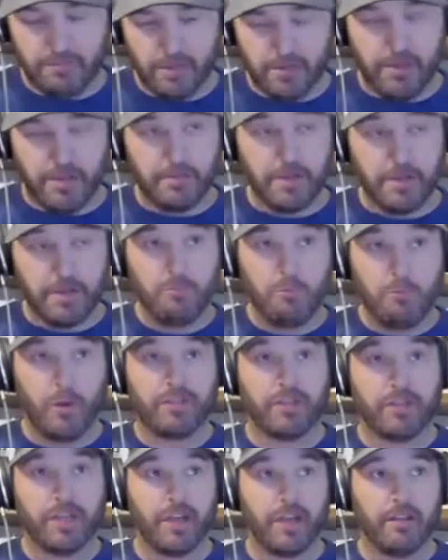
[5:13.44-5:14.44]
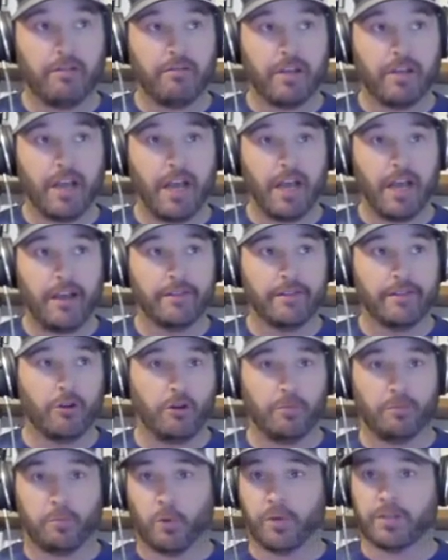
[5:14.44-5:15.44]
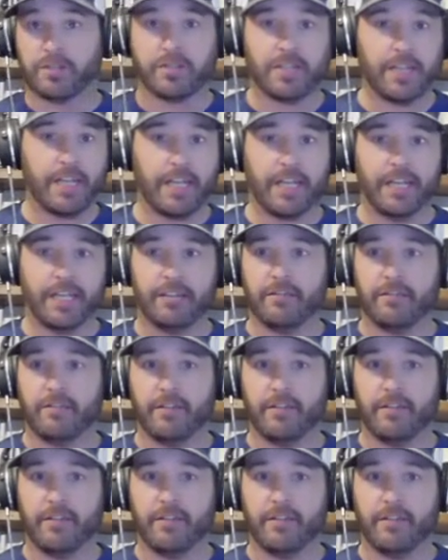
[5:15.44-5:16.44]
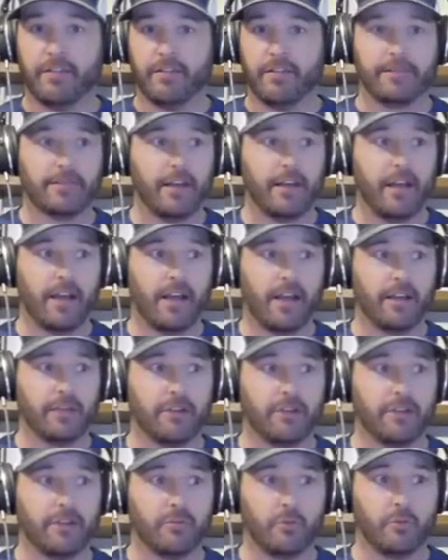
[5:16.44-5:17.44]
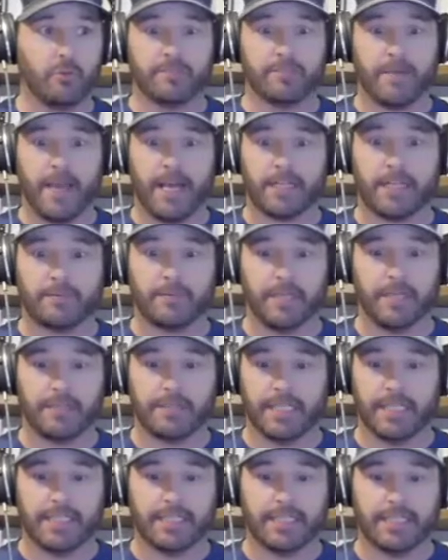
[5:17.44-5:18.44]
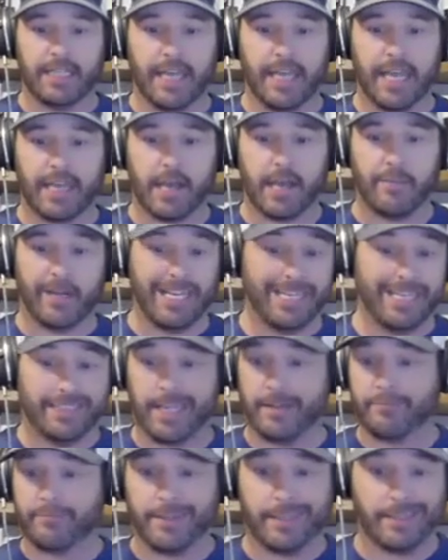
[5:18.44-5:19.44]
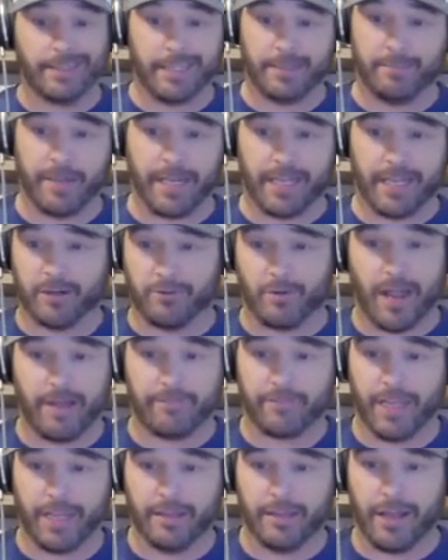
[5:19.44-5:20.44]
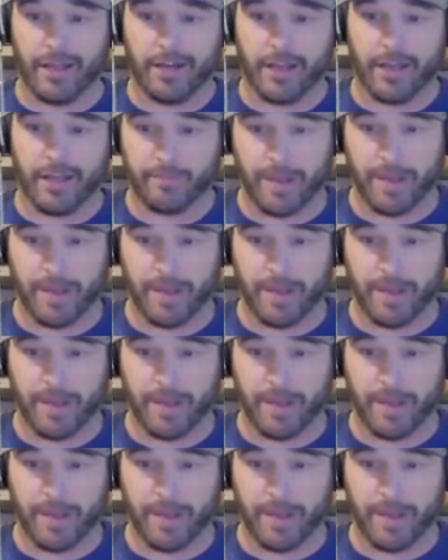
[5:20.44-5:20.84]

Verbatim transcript: I'm with you. Uh, the whole Brooks thing at uh, you know at Waste Management didn't see that coming. He definitely didn't make a DraftKings lineup.